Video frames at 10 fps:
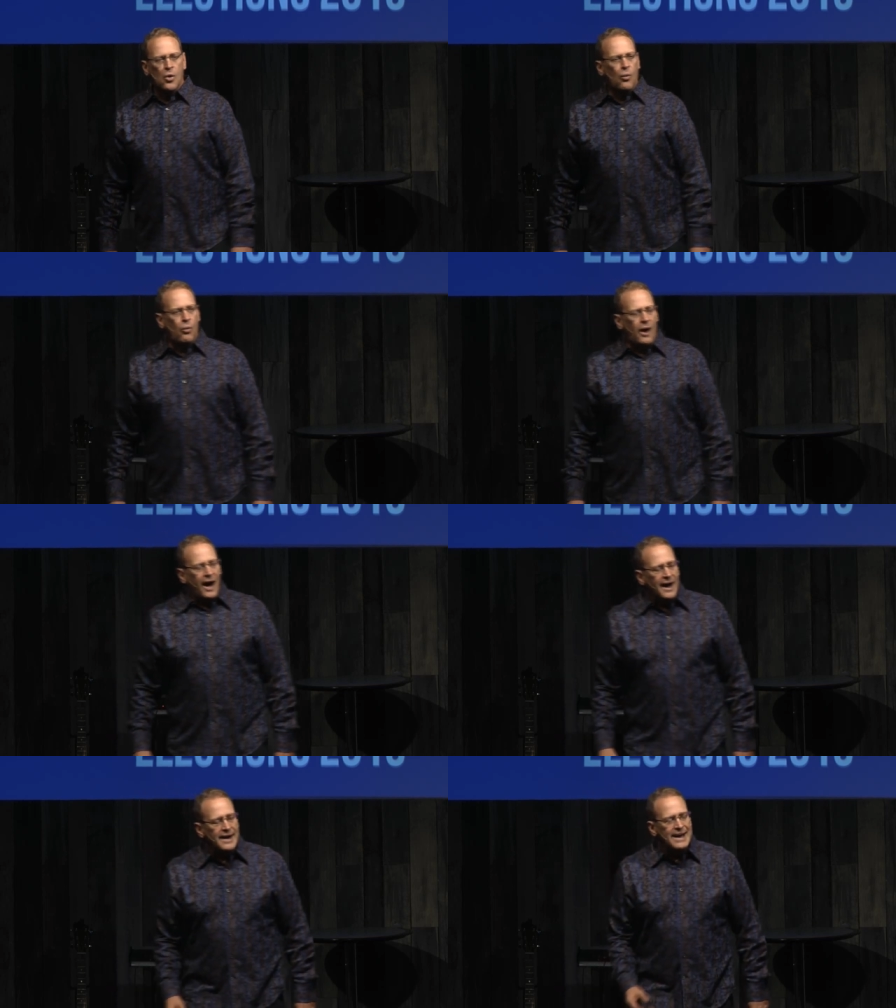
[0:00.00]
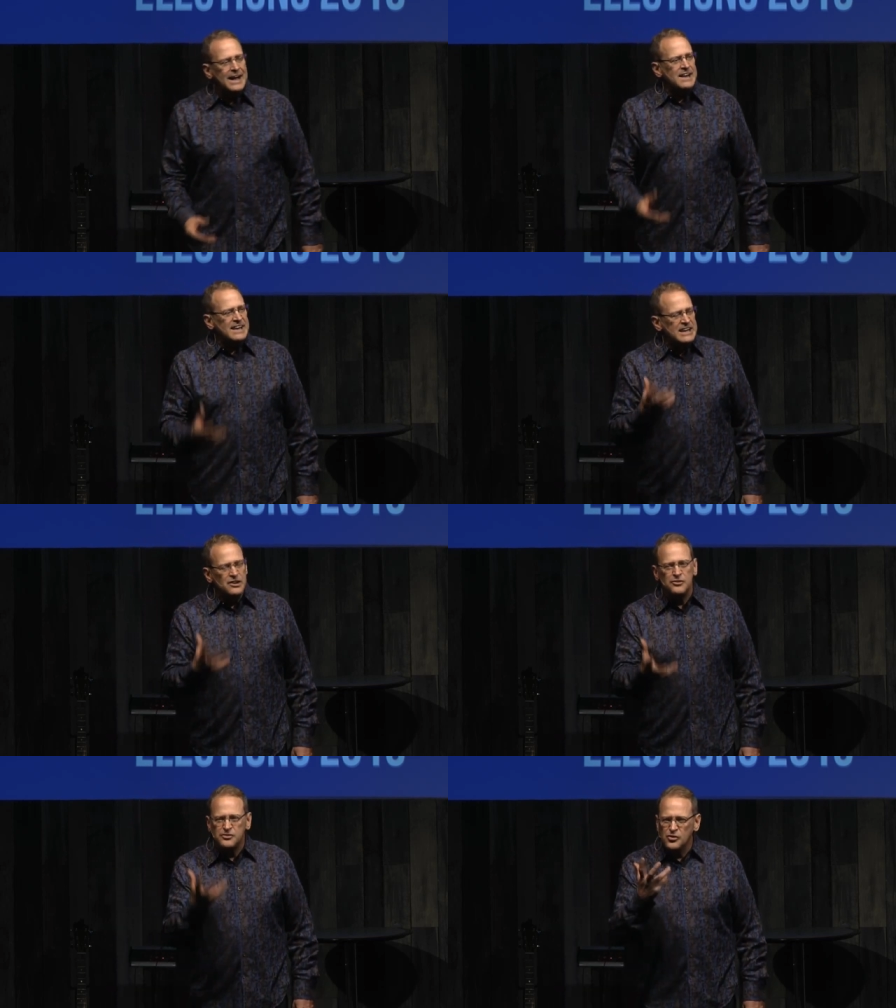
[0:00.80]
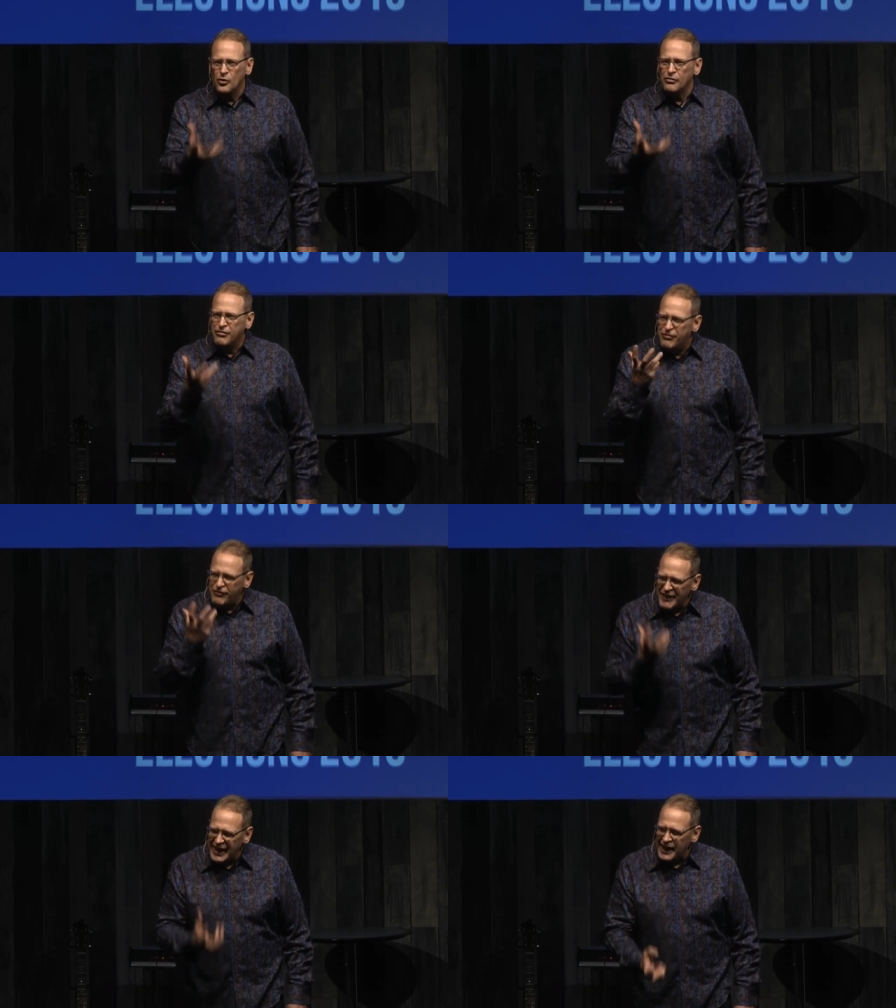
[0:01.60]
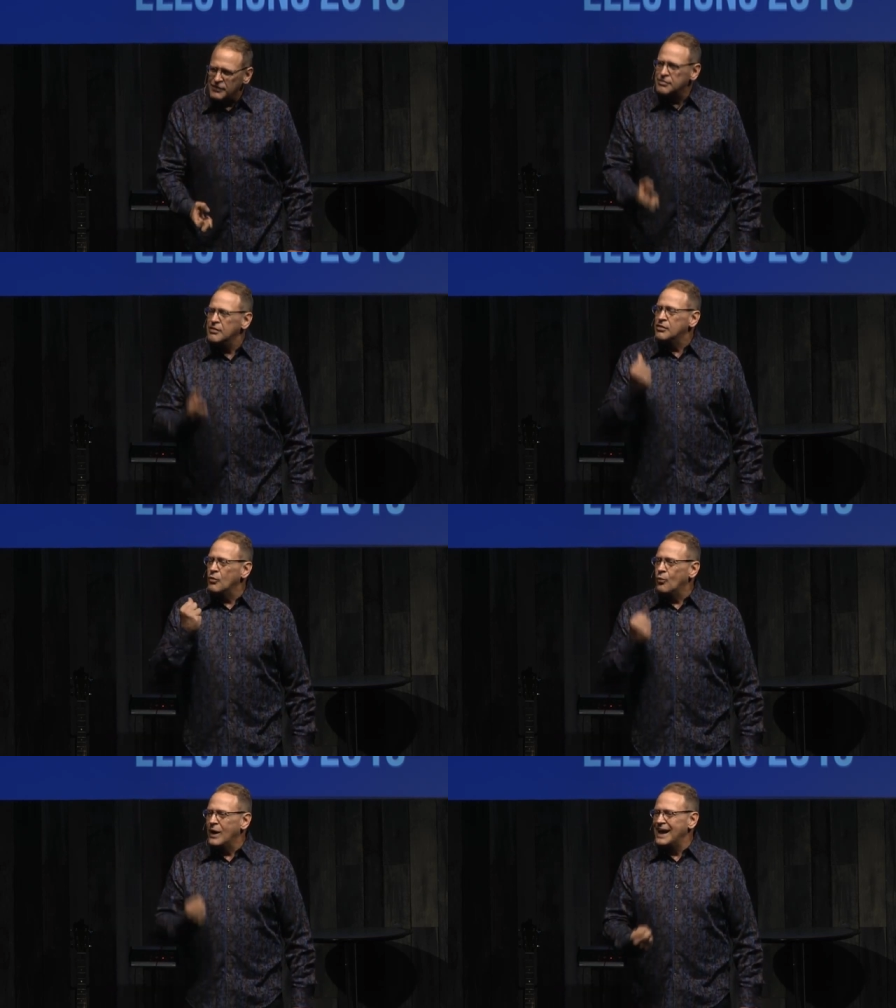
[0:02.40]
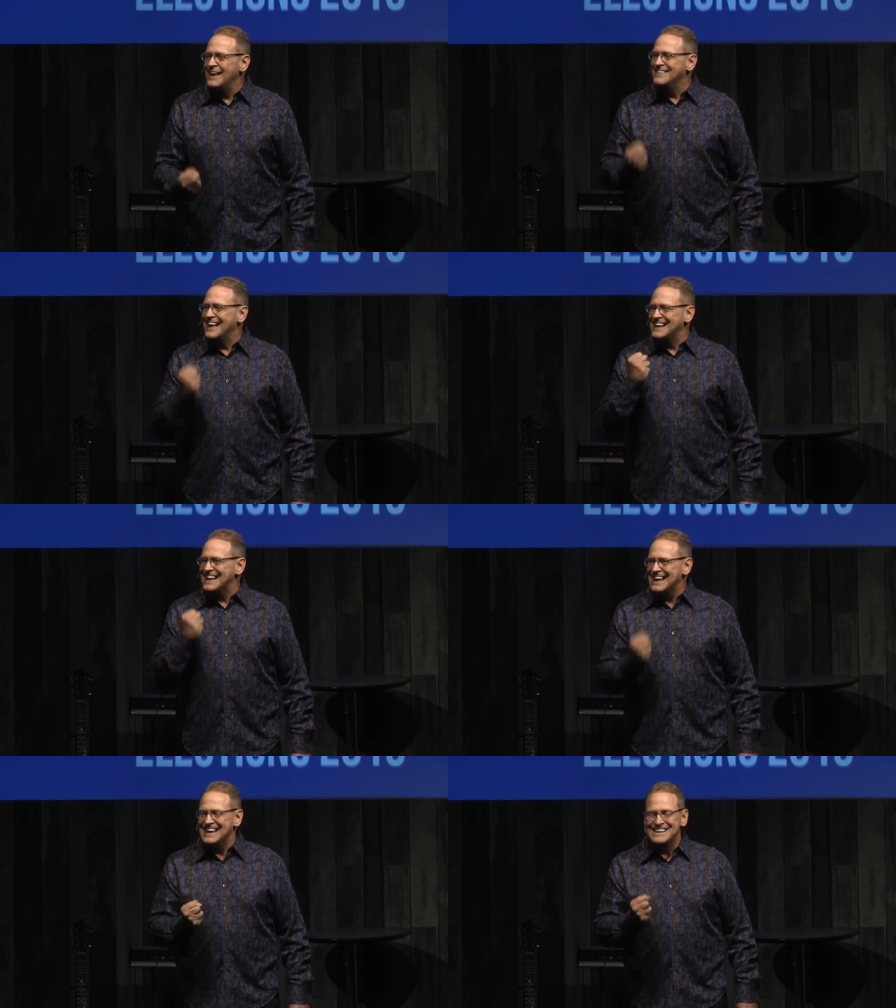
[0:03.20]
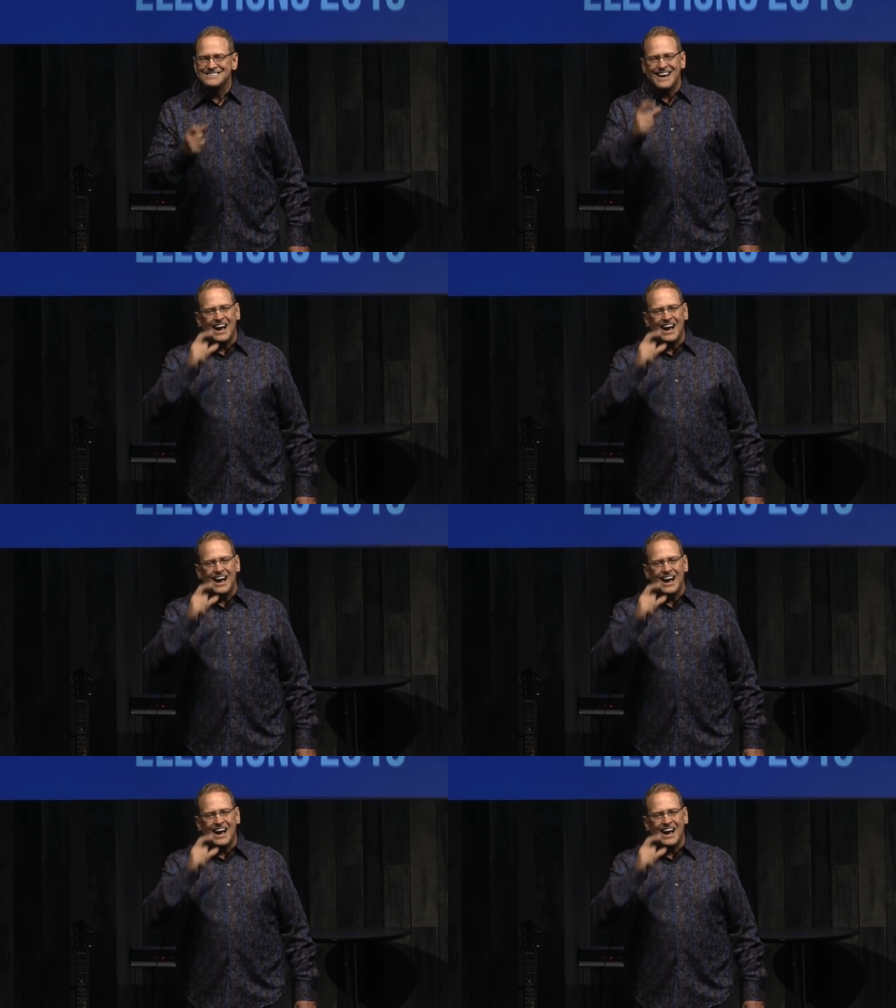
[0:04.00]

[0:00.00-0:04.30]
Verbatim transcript: Why is your faith the way that it is?